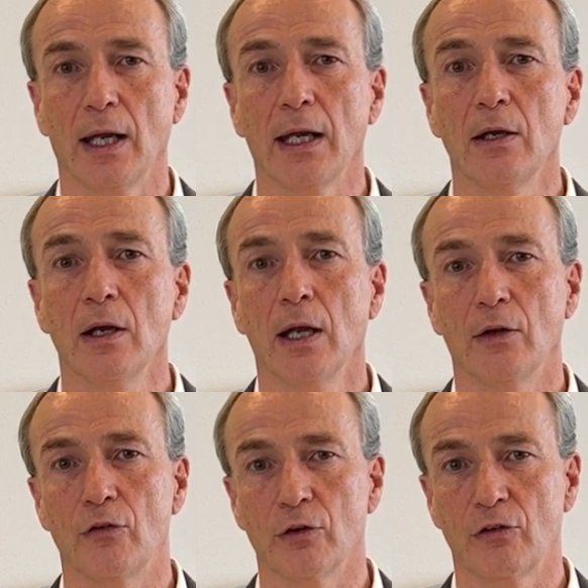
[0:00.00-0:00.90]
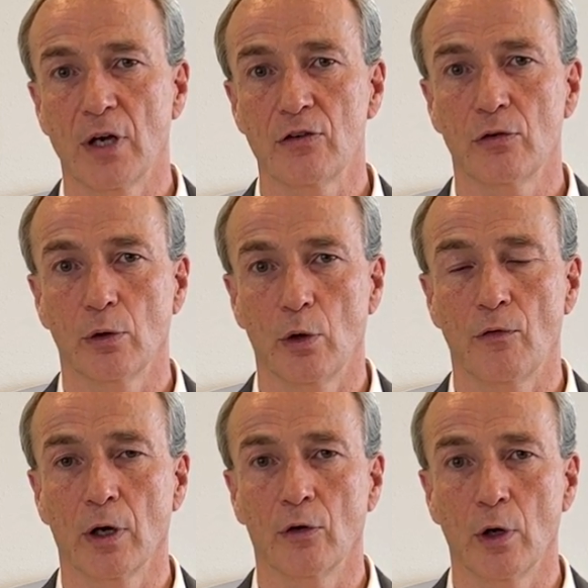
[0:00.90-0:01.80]
in the success of
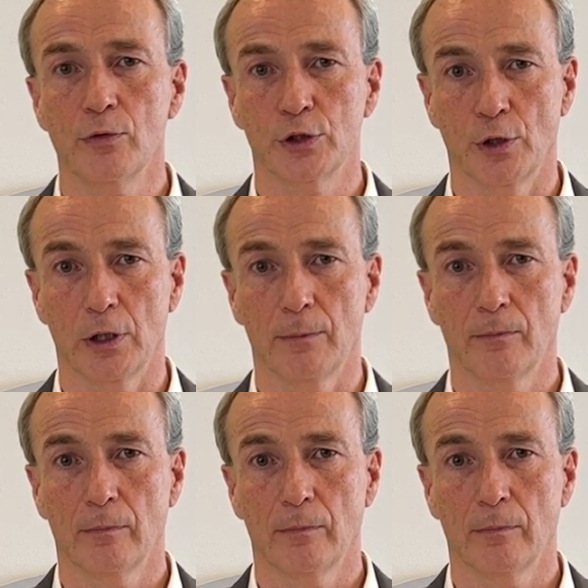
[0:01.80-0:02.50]
our growth journey.